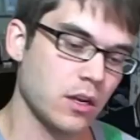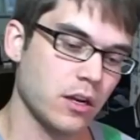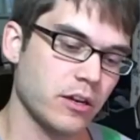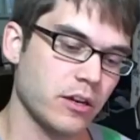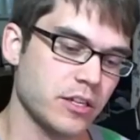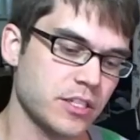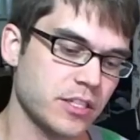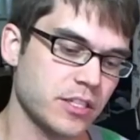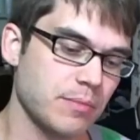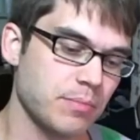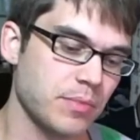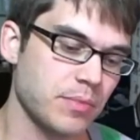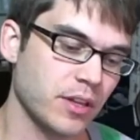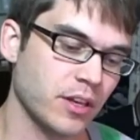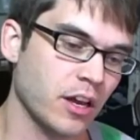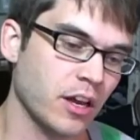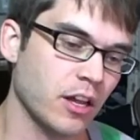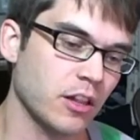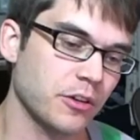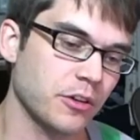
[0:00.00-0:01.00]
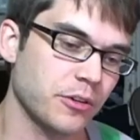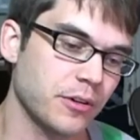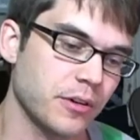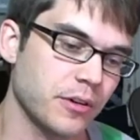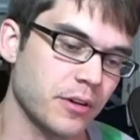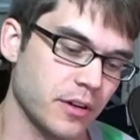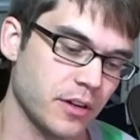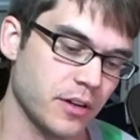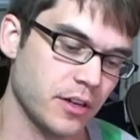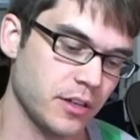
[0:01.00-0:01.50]
I skipped the color
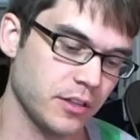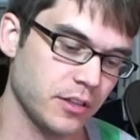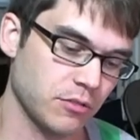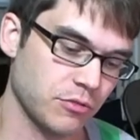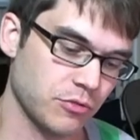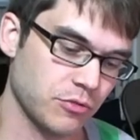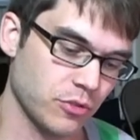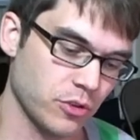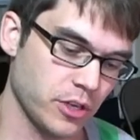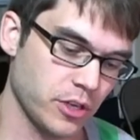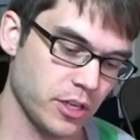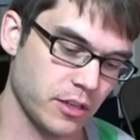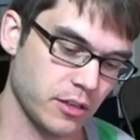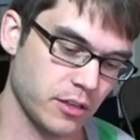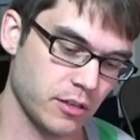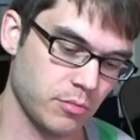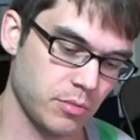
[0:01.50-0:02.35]
on Laphroaig